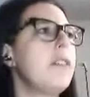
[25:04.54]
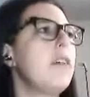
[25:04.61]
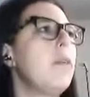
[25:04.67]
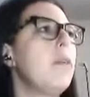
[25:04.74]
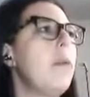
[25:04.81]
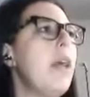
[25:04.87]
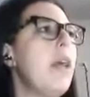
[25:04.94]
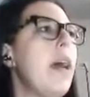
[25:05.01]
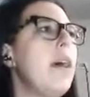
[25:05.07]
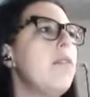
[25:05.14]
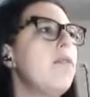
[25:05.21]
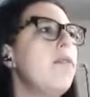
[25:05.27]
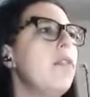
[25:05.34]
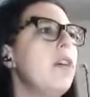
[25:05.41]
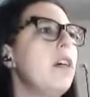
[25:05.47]
We
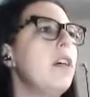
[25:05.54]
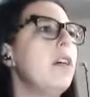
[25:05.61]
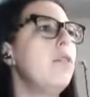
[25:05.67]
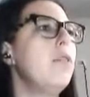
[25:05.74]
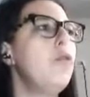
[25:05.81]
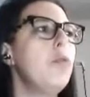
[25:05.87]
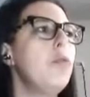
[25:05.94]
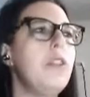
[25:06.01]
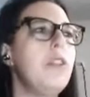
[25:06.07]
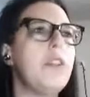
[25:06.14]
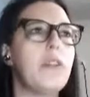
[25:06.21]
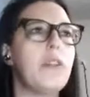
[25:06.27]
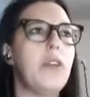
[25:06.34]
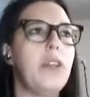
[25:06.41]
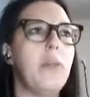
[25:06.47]
have two
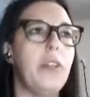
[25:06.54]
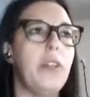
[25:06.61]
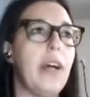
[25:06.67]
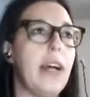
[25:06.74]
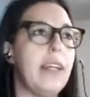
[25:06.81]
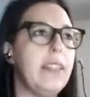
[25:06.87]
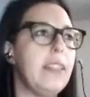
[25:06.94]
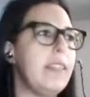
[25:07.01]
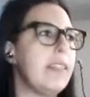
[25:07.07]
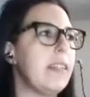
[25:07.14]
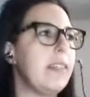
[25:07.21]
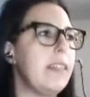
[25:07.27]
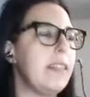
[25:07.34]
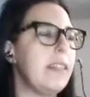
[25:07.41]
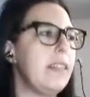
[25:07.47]
discoid modalities
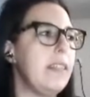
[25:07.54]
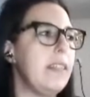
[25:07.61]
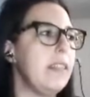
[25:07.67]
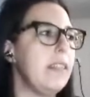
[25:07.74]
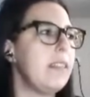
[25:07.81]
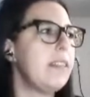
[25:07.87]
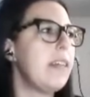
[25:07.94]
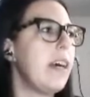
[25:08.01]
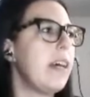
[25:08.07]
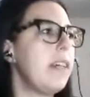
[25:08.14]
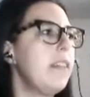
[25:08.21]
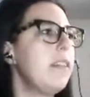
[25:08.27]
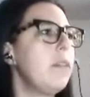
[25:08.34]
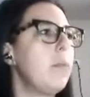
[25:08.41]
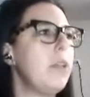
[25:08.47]
attested in the
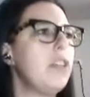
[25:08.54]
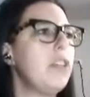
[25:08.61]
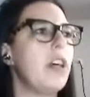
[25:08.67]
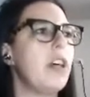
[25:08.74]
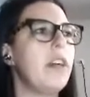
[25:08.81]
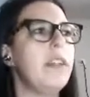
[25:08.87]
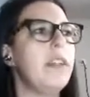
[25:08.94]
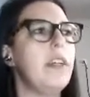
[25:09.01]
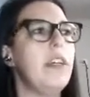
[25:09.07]
site, which are the